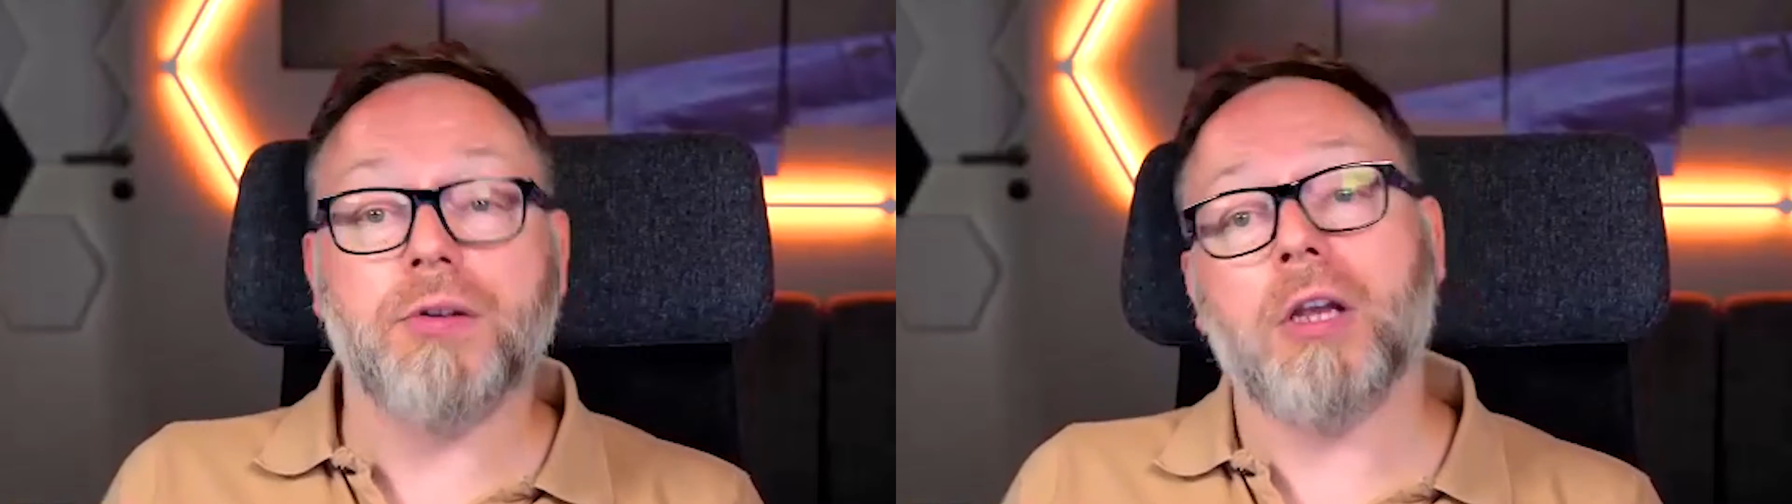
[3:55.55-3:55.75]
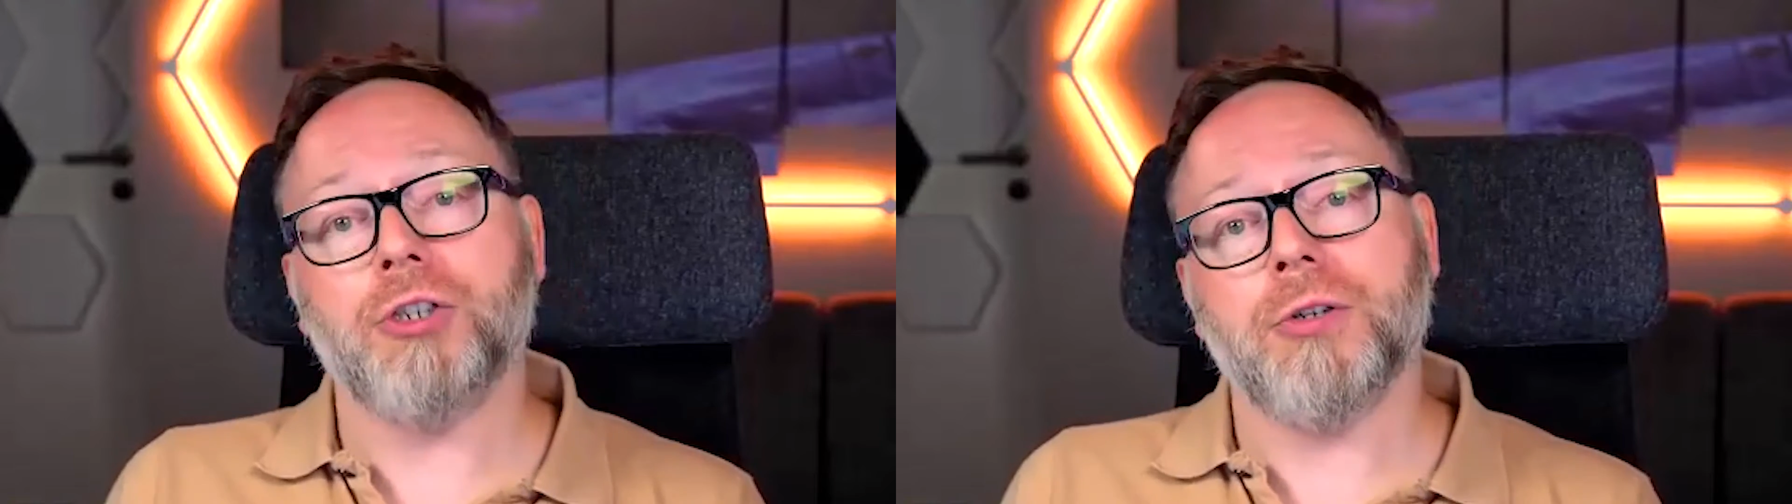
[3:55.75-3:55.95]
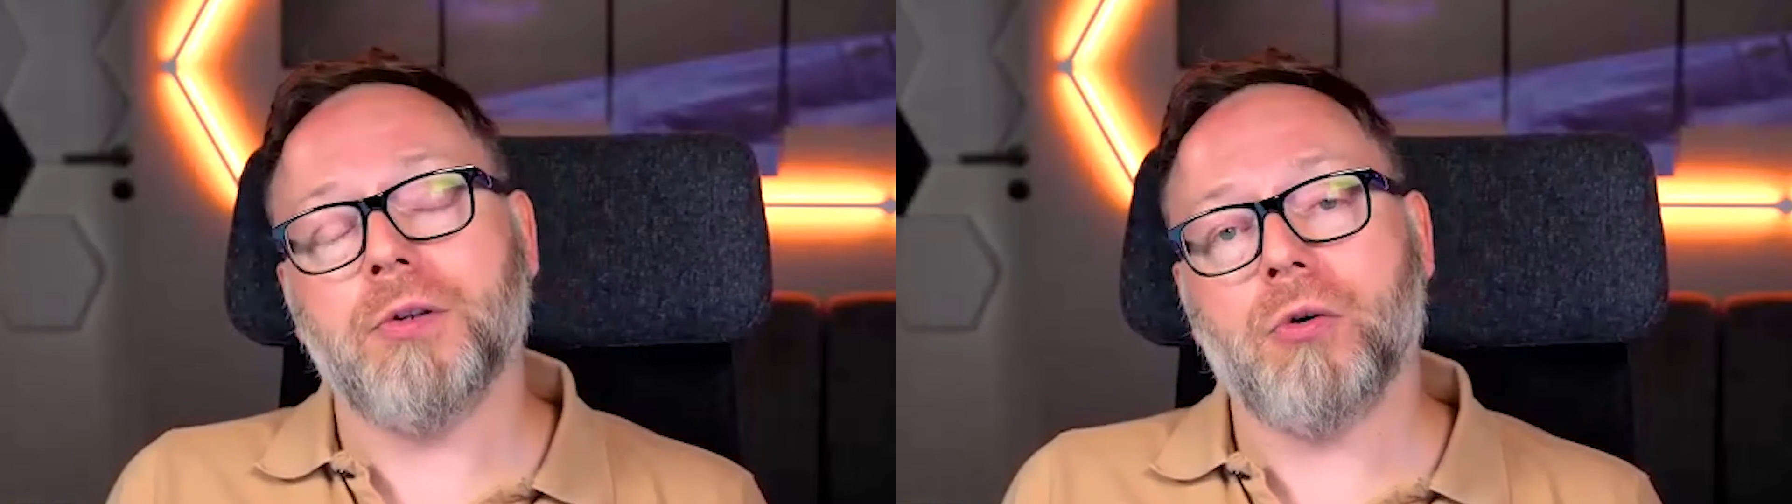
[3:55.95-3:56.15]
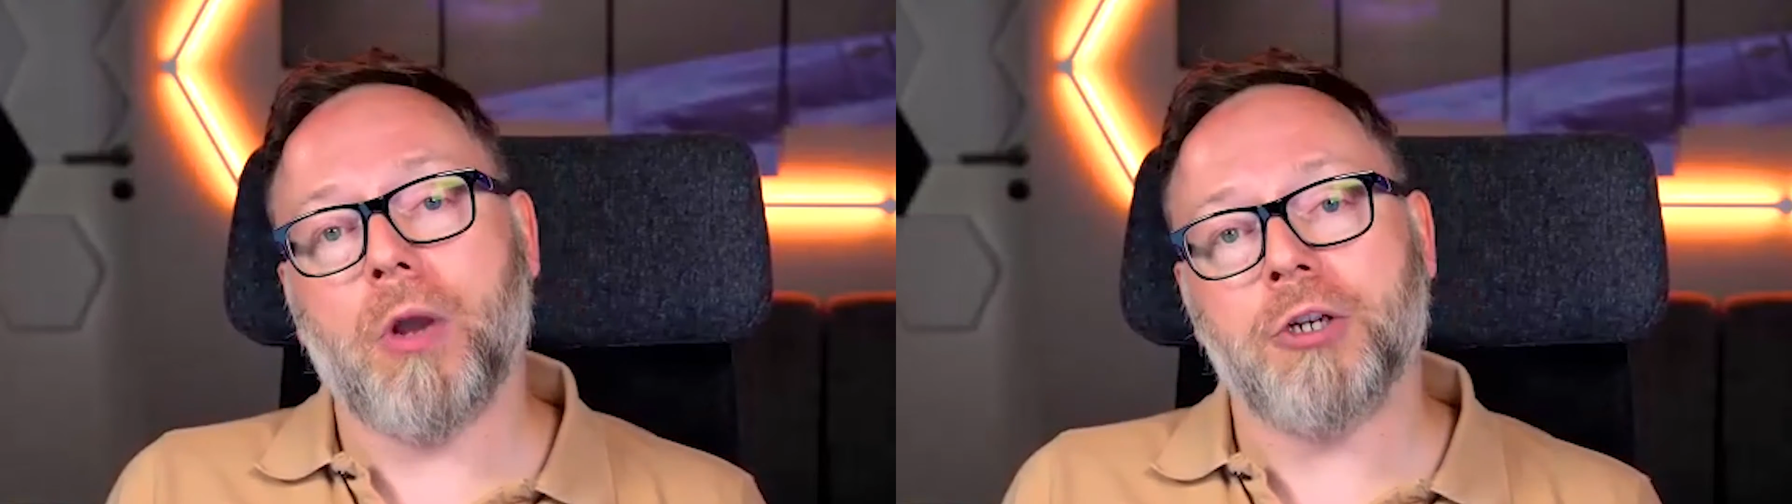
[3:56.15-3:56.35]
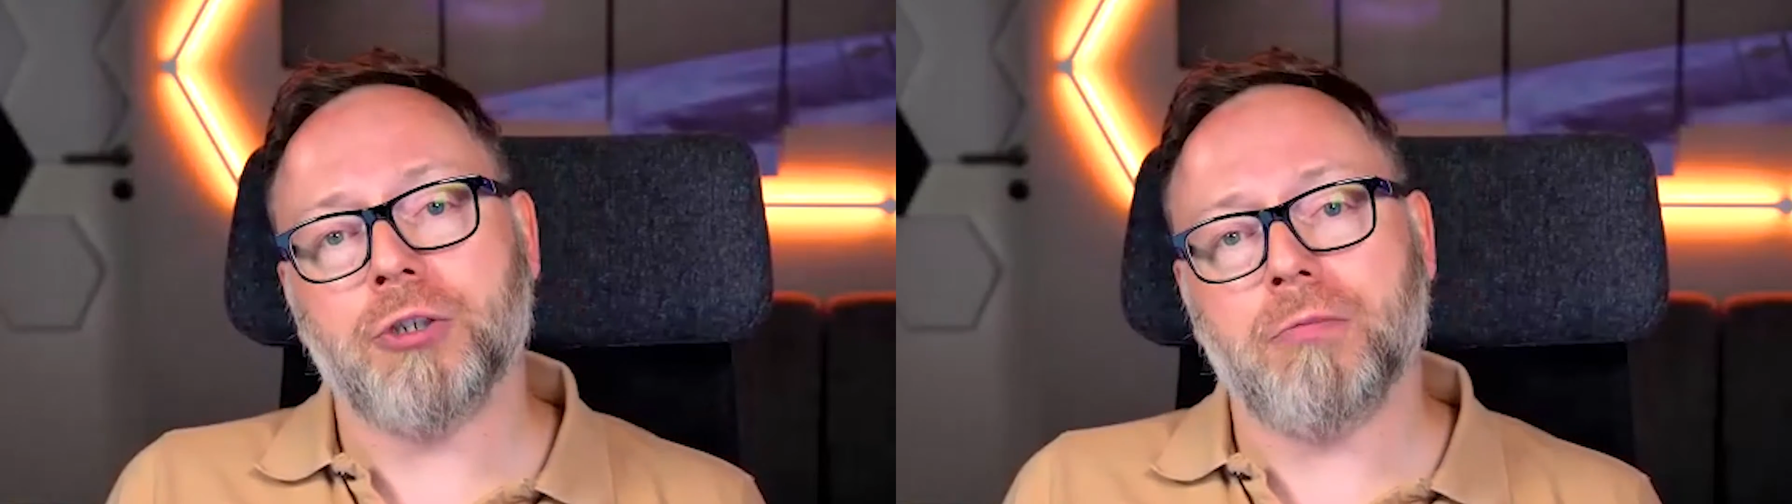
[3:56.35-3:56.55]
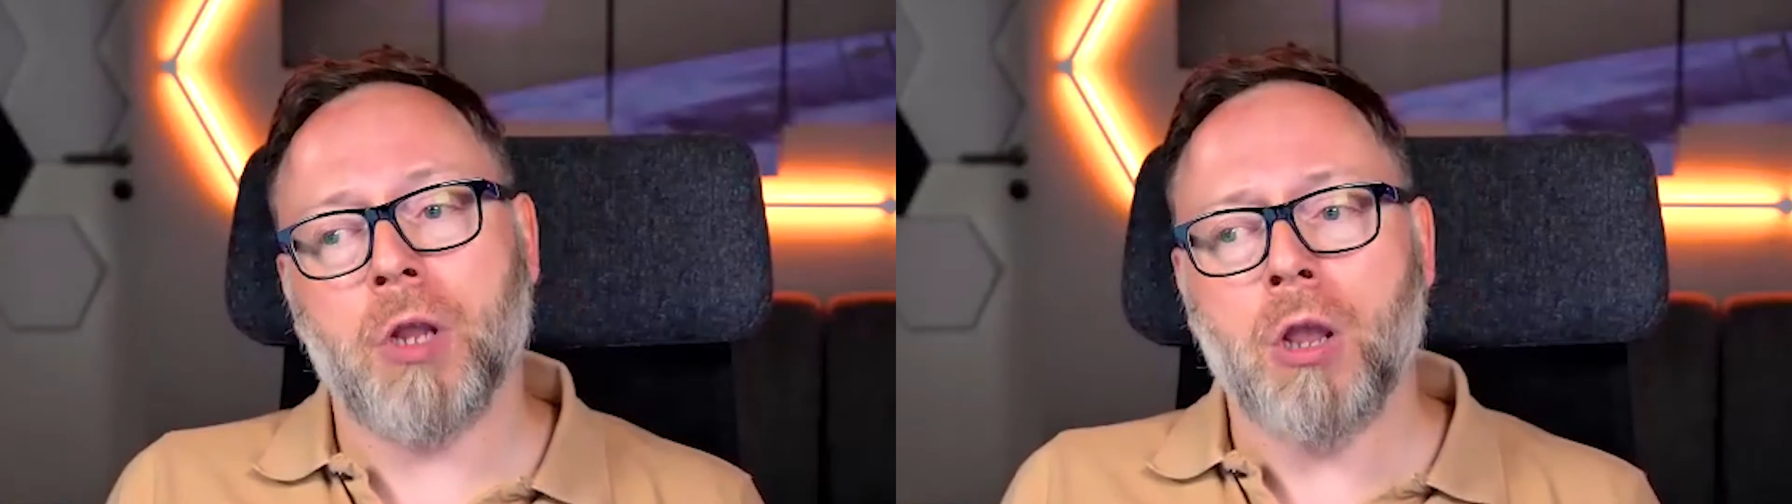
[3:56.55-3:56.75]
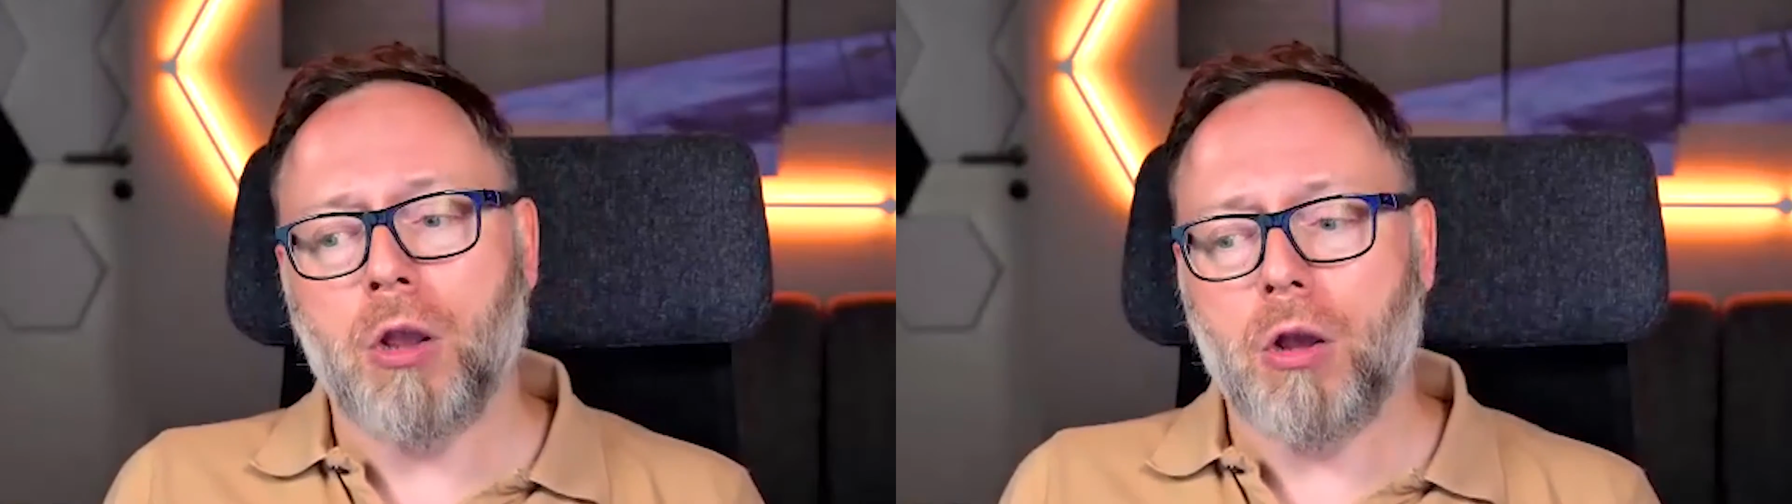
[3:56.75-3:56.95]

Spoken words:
such a situation,